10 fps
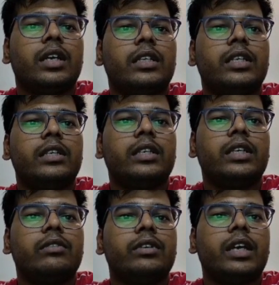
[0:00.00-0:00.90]
and then
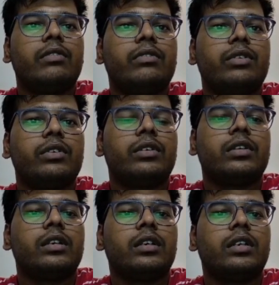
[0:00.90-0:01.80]
again we have
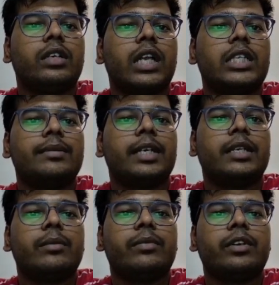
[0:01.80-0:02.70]
four
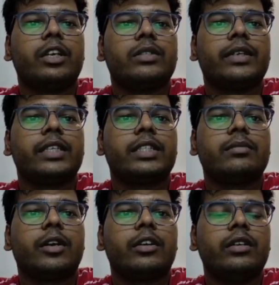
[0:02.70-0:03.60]
classification
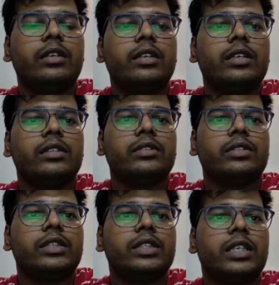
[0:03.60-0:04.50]
model. So
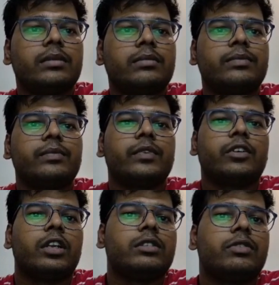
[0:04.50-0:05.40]
these are some
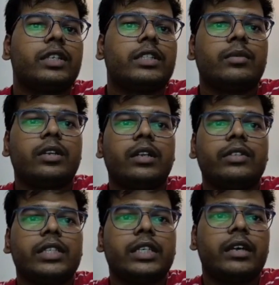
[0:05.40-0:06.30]
classification model
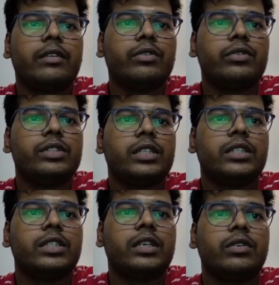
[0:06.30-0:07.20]
which I have used in
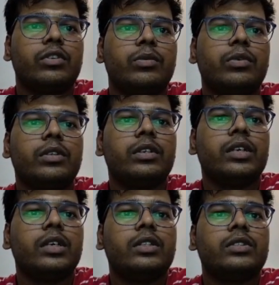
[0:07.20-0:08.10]
this notebook.
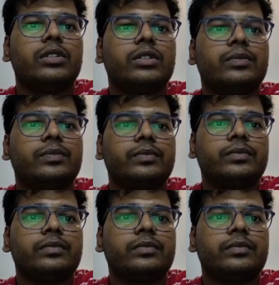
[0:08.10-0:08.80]
So